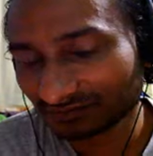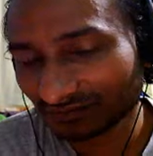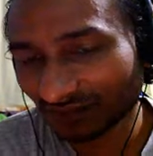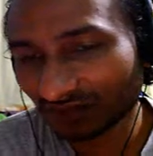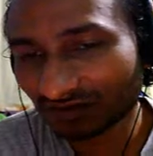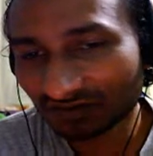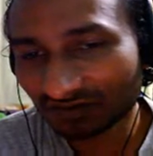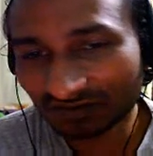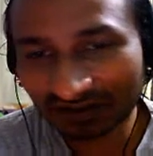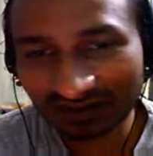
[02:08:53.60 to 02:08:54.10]

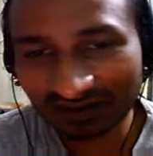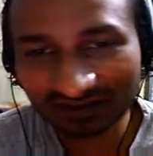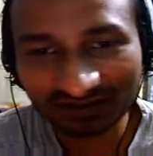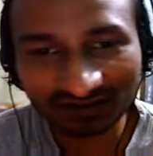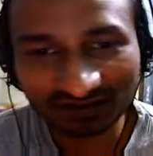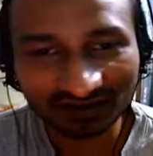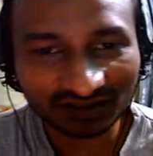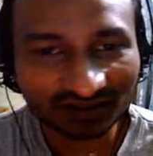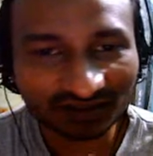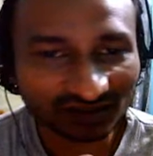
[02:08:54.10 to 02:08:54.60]
According
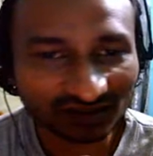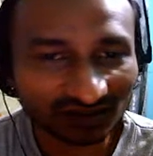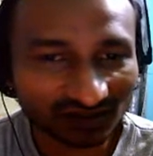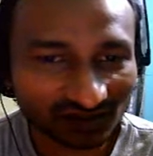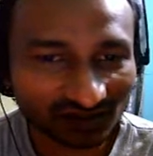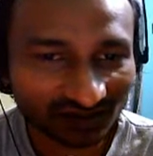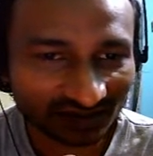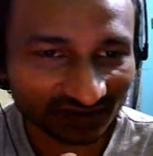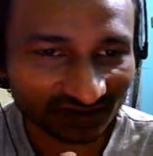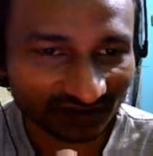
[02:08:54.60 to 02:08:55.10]
to us,
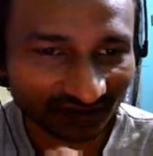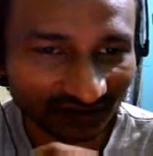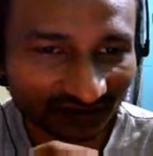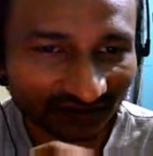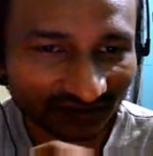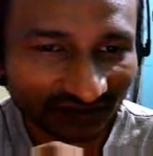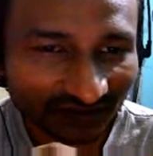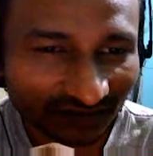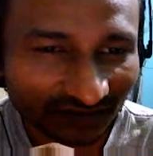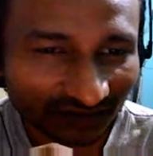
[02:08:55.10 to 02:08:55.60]

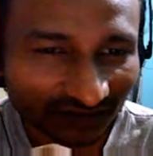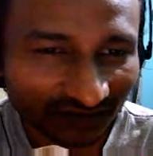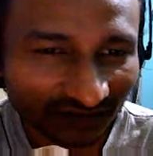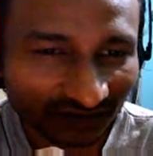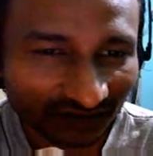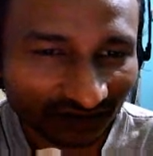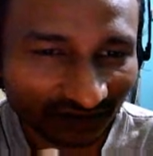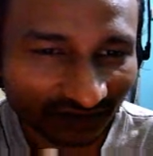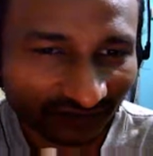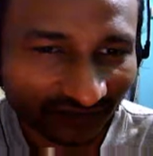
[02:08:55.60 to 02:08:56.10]
All-Star,
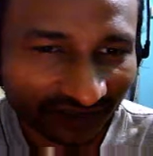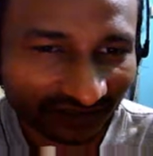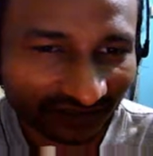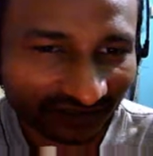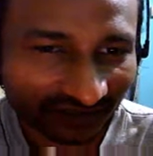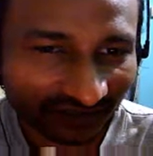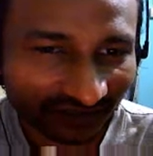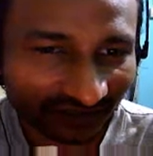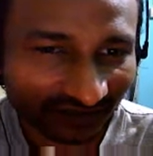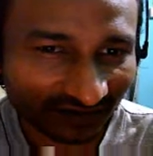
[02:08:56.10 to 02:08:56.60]
the right
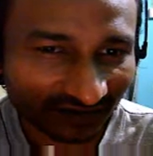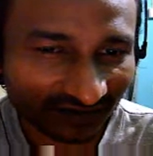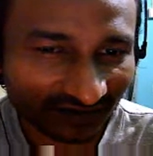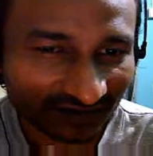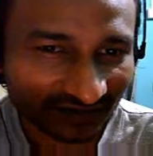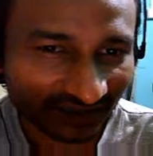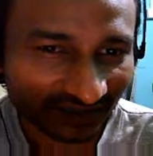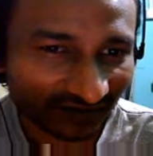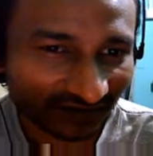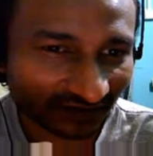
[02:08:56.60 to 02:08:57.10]
thing is
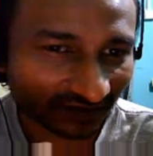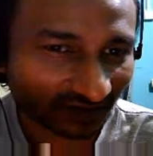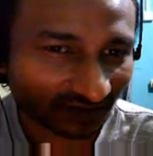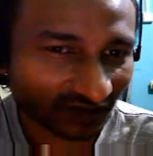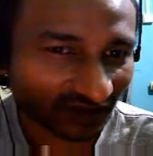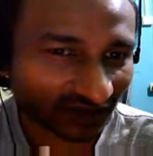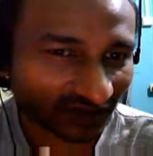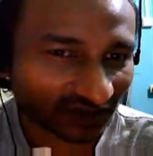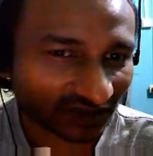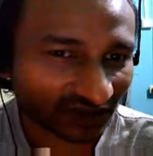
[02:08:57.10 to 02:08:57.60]
getting our
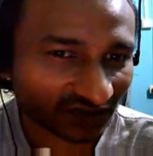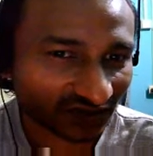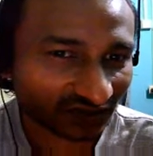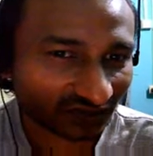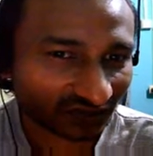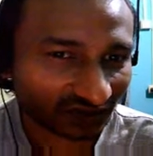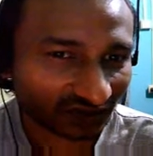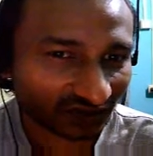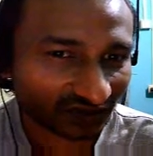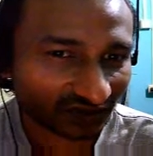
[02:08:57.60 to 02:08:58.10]
products
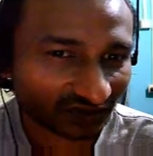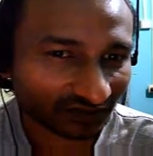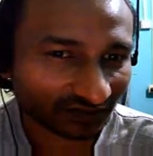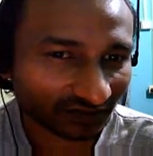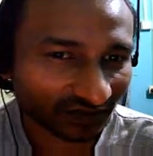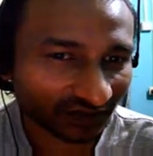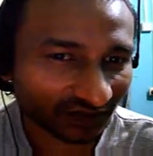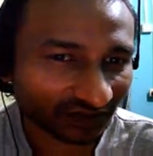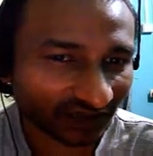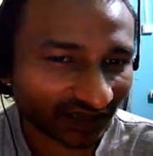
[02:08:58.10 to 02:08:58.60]
sold.
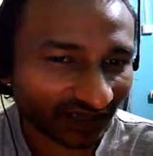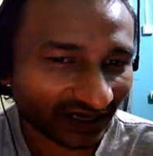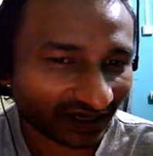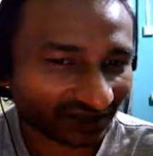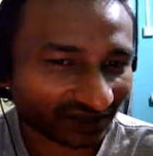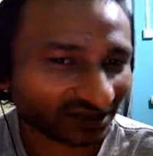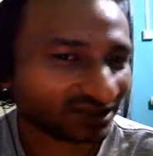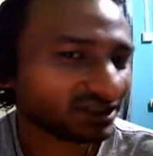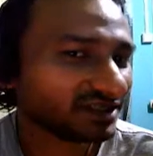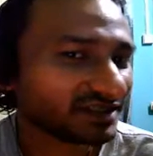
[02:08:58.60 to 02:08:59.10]
We're not
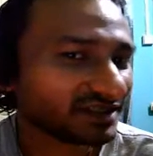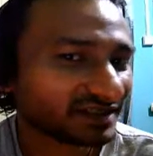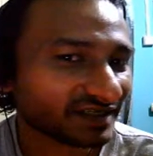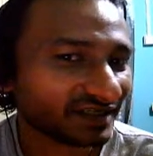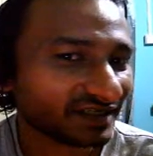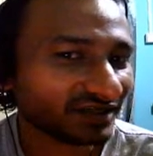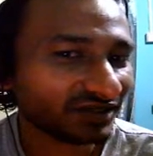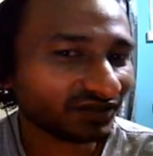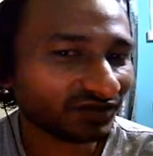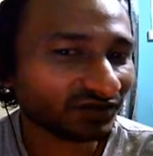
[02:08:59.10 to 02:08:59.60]
actually
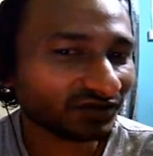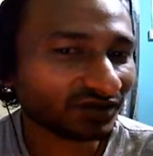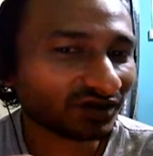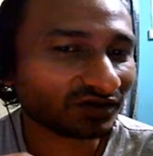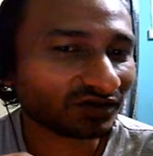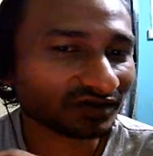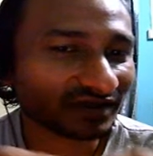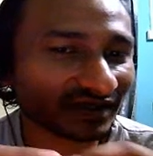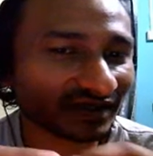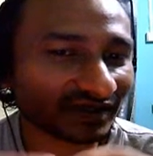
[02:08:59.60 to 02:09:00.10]
sending you
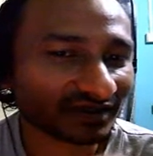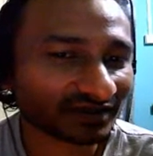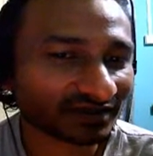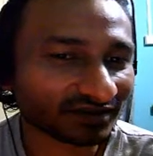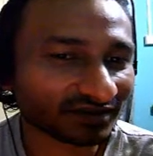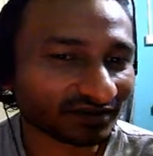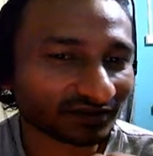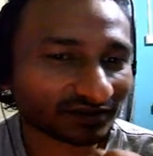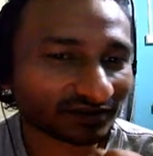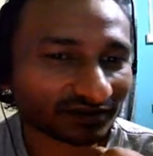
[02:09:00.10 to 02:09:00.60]
out there
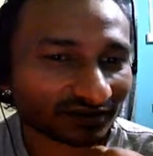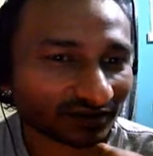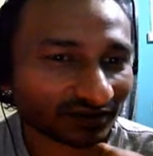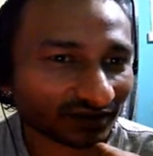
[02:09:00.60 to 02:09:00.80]
to